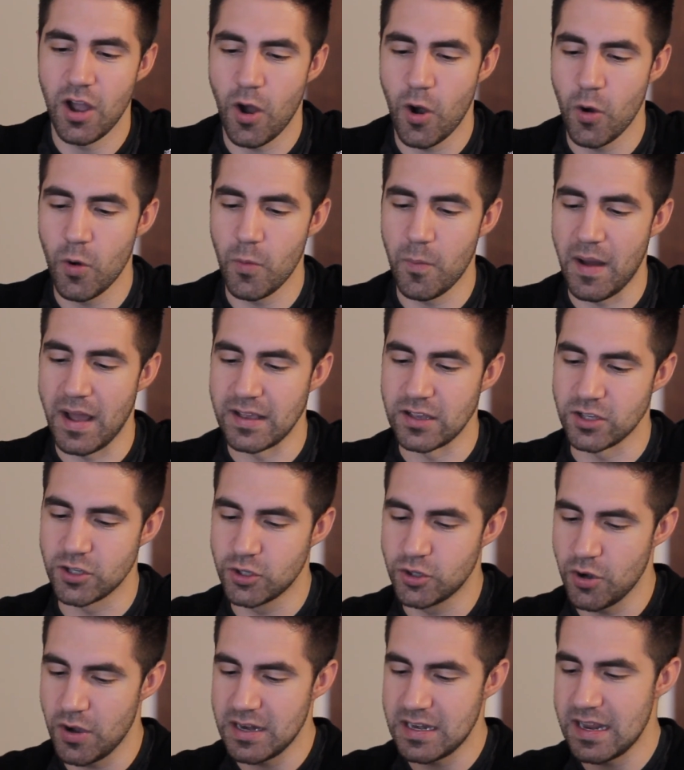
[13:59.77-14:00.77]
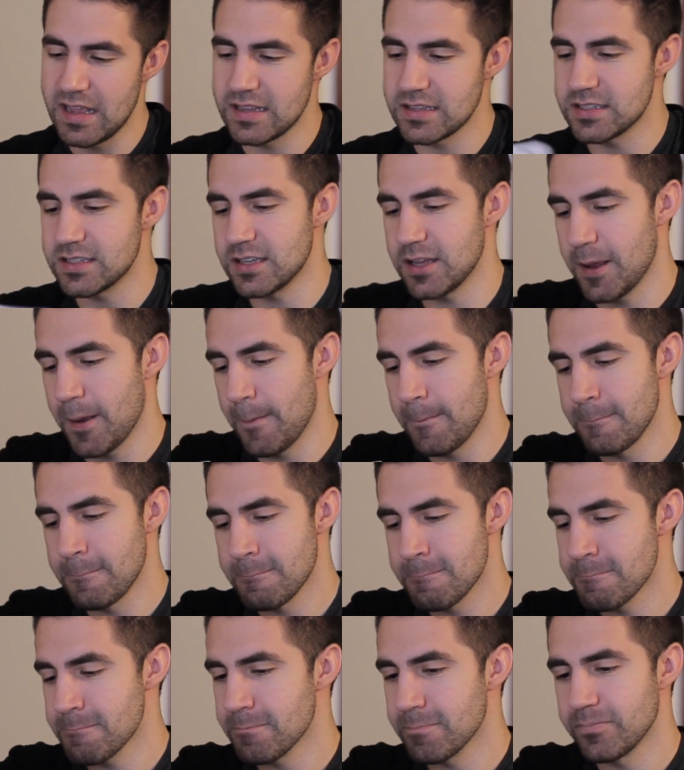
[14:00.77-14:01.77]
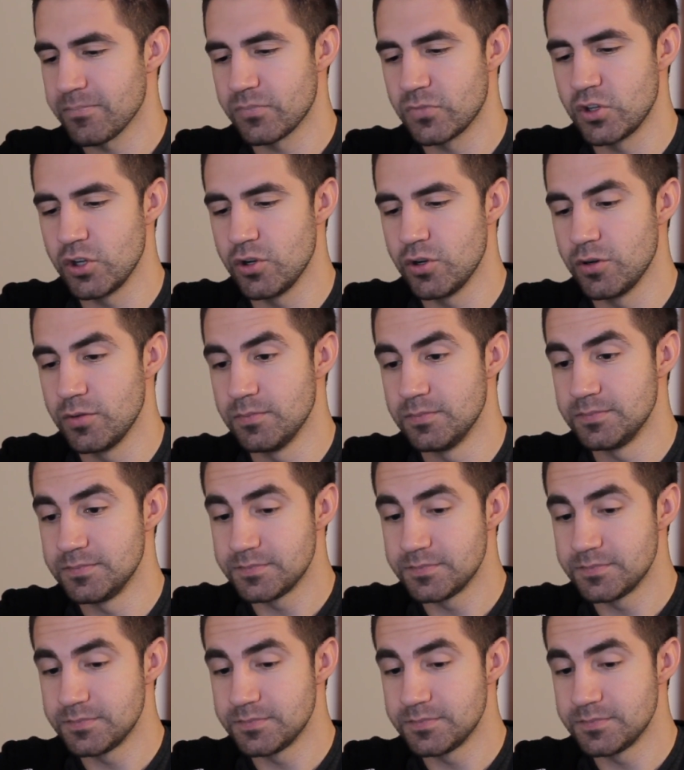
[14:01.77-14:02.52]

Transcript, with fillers: Oh my goodness, dude.